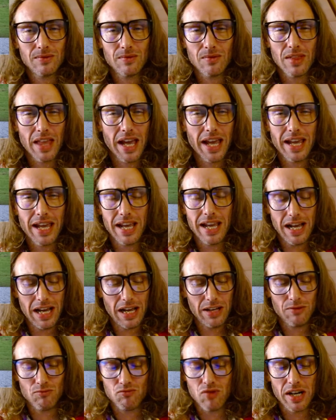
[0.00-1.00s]
they
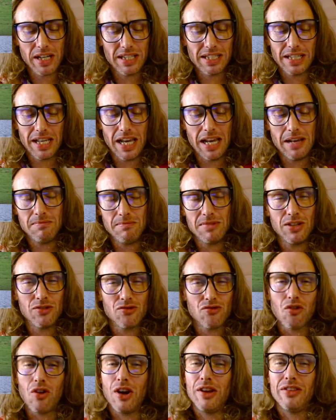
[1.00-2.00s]
run a scheme to
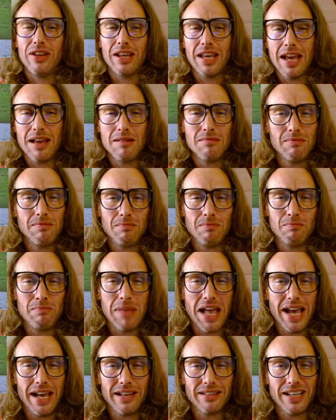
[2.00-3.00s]
try to get
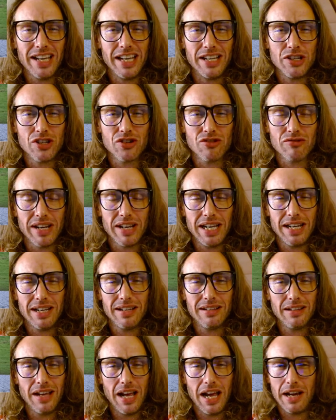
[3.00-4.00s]
bears
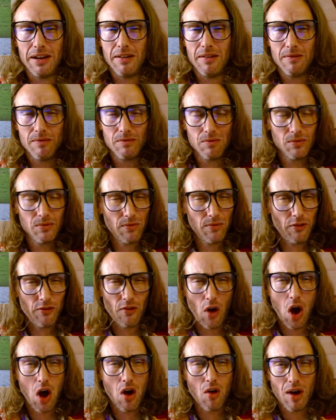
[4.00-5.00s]
intrigued and
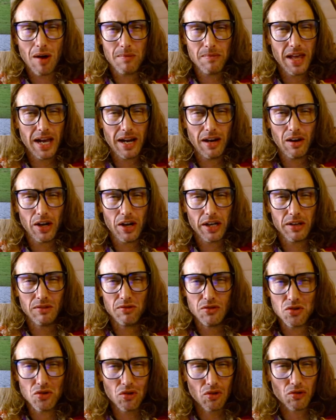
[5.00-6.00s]
fire up their like
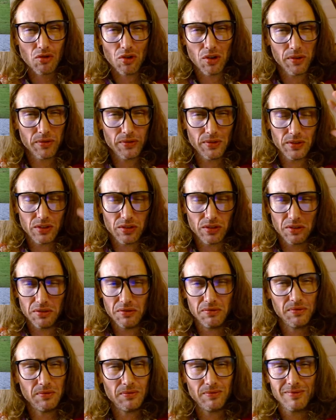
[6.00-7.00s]
neurons
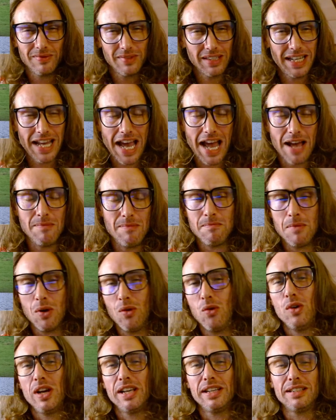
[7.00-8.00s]
and get them
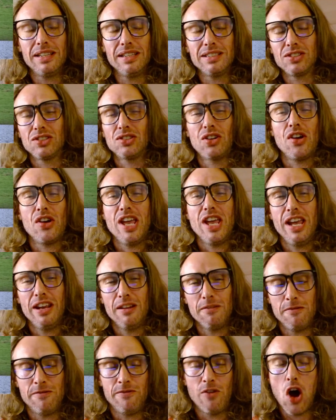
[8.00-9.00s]
all excited
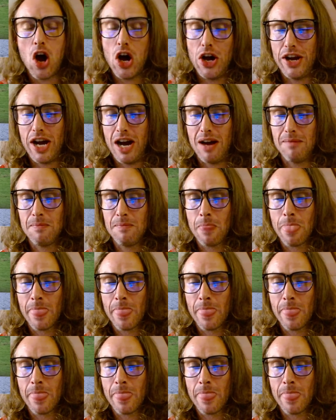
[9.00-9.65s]
and fired up.